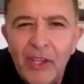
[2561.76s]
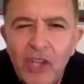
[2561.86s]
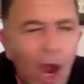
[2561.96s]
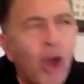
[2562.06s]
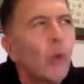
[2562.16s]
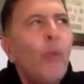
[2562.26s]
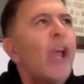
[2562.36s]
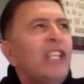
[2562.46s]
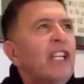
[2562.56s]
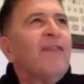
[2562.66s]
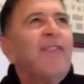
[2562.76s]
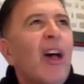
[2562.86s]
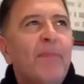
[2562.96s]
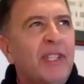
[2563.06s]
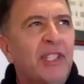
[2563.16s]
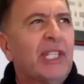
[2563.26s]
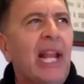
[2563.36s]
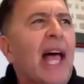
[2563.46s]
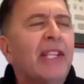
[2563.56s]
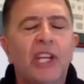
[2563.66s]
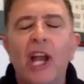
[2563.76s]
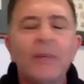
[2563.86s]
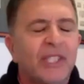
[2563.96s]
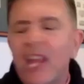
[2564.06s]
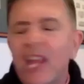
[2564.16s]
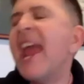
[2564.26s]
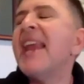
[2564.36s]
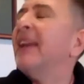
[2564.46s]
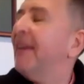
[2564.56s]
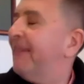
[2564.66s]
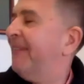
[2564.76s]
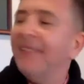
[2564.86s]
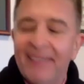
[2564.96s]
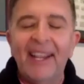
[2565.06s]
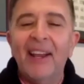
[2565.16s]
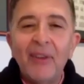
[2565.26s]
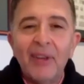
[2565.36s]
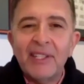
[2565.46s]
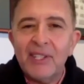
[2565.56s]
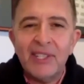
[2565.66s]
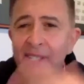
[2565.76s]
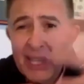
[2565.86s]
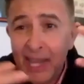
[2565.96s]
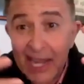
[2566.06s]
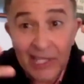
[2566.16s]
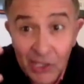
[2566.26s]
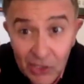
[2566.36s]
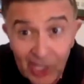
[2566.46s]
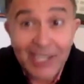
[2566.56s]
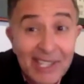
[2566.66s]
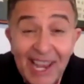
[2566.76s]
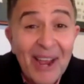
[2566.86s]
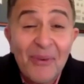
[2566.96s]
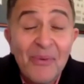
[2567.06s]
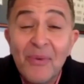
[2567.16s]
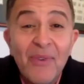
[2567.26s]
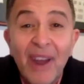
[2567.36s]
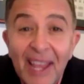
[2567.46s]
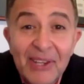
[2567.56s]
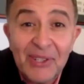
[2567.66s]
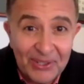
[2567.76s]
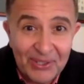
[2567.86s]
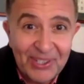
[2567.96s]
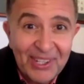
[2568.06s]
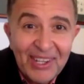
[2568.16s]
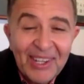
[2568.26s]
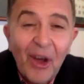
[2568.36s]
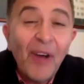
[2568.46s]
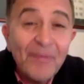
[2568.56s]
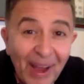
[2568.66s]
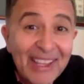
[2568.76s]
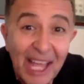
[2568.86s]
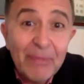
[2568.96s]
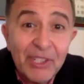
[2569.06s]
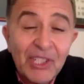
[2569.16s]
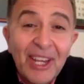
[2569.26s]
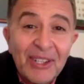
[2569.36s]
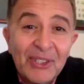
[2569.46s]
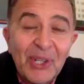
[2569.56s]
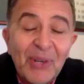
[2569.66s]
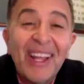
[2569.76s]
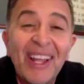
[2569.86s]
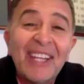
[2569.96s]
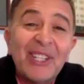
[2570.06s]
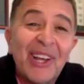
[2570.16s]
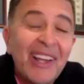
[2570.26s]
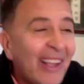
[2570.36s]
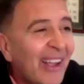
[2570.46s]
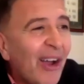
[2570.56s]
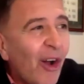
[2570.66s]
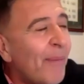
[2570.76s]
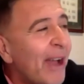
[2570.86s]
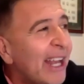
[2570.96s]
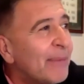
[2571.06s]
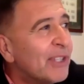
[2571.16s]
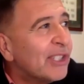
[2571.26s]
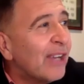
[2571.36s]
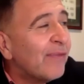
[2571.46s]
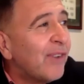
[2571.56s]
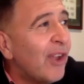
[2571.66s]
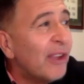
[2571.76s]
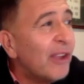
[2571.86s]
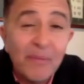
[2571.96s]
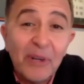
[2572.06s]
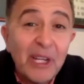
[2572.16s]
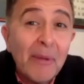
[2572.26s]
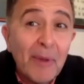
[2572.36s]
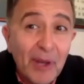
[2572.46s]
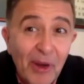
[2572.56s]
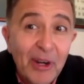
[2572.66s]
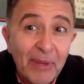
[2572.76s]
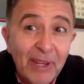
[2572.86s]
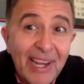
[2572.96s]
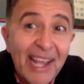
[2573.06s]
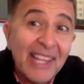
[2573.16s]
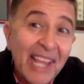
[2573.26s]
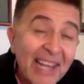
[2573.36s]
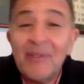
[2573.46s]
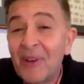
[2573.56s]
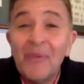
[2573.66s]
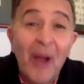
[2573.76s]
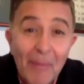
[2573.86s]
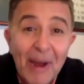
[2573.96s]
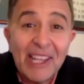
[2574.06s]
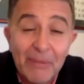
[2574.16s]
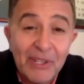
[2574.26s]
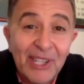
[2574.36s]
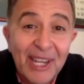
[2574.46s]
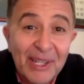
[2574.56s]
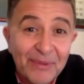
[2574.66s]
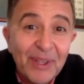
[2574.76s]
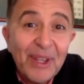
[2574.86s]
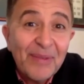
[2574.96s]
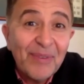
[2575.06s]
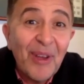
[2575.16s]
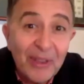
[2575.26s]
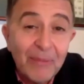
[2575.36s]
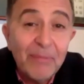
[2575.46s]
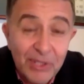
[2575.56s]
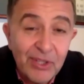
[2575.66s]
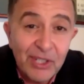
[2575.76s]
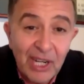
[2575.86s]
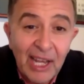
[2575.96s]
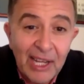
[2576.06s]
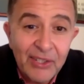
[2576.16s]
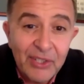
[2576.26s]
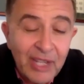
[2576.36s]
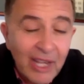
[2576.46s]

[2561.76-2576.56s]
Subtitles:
Oh, look, we didn't fly business class till I was 10. Look, it's just outrageous. I've made that mistake too. I made a mistake flying in premium economy, and then I made the mistake of flying in business class.